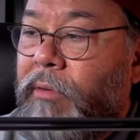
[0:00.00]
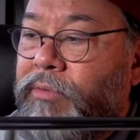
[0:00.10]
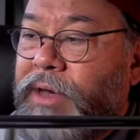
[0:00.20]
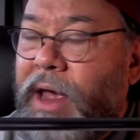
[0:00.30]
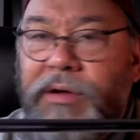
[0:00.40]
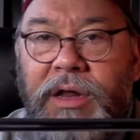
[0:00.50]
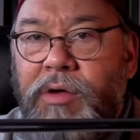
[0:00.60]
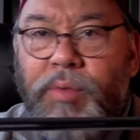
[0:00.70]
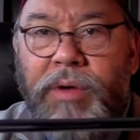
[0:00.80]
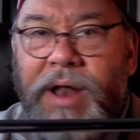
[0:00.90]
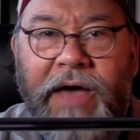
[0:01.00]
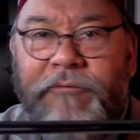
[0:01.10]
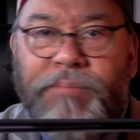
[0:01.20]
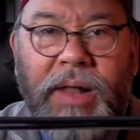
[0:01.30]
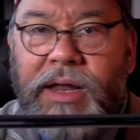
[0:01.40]
down here we would
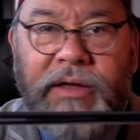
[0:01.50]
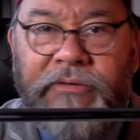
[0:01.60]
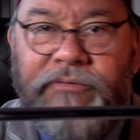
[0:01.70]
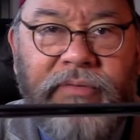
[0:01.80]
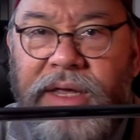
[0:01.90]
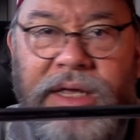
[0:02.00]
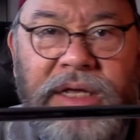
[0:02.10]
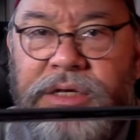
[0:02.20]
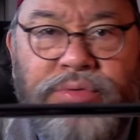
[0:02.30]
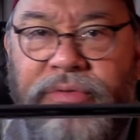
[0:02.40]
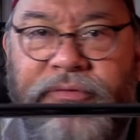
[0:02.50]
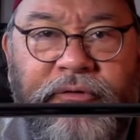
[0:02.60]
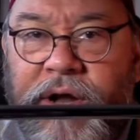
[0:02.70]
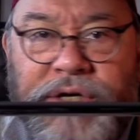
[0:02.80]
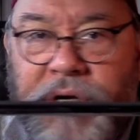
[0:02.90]
have plenty of ease with
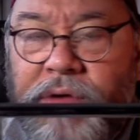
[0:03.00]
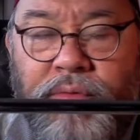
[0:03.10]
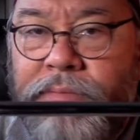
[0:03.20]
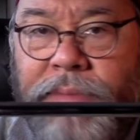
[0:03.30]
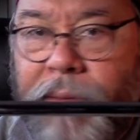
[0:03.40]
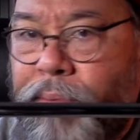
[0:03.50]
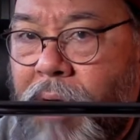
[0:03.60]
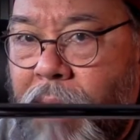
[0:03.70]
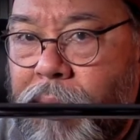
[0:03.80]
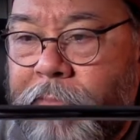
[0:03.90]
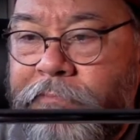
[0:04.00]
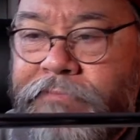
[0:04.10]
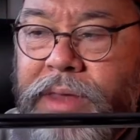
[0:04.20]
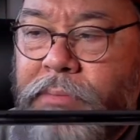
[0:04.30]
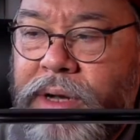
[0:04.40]
friction. It wouldn't be a problem.
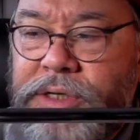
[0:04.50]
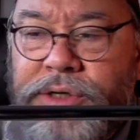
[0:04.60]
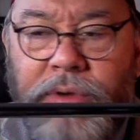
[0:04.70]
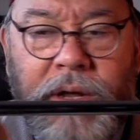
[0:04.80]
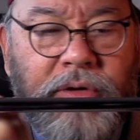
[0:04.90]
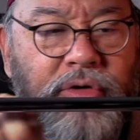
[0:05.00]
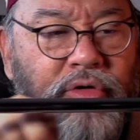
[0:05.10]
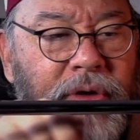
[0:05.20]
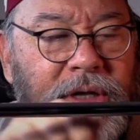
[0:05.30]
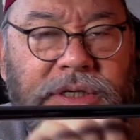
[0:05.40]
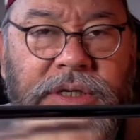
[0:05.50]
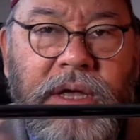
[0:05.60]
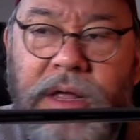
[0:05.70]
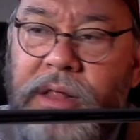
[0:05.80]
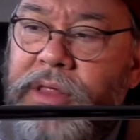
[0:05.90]
But as you increase
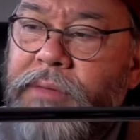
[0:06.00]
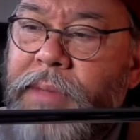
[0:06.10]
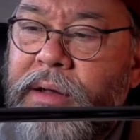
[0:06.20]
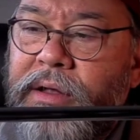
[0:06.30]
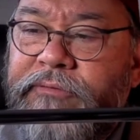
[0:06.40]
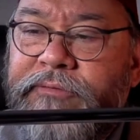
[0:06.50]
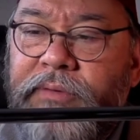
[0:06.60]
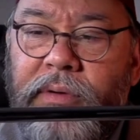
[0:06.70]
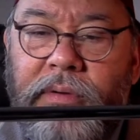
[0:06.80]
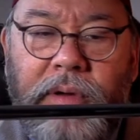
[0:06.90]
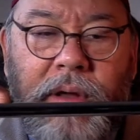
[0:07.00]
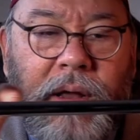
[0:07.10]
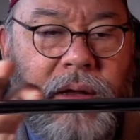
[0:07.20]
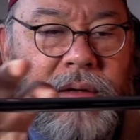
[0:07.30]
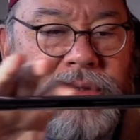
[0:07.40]
the amount of
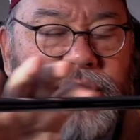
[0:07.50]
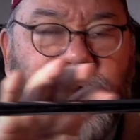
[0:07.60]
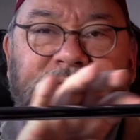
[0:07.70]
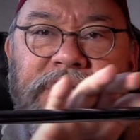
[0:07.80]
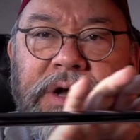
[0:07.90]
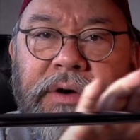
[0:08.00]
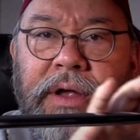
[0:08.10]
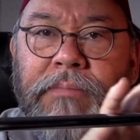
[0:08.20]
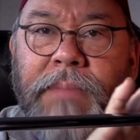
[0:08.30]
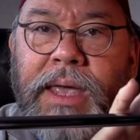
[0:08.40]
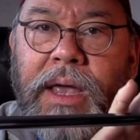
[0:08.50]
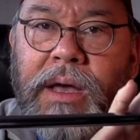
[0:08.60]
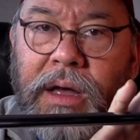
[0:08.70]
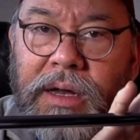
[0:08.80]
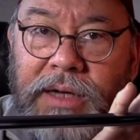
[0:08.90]
Uh, surface area making
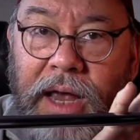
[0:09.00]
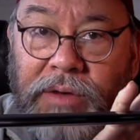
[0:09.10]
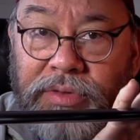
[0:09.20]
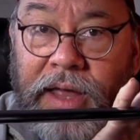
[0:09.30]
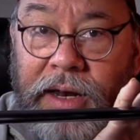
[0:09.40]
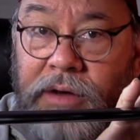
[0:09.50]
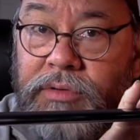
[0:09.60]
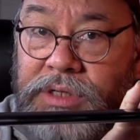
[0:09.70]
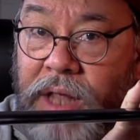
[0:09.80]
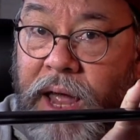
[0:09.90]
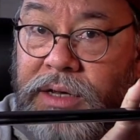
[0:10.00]
contact with that inner slide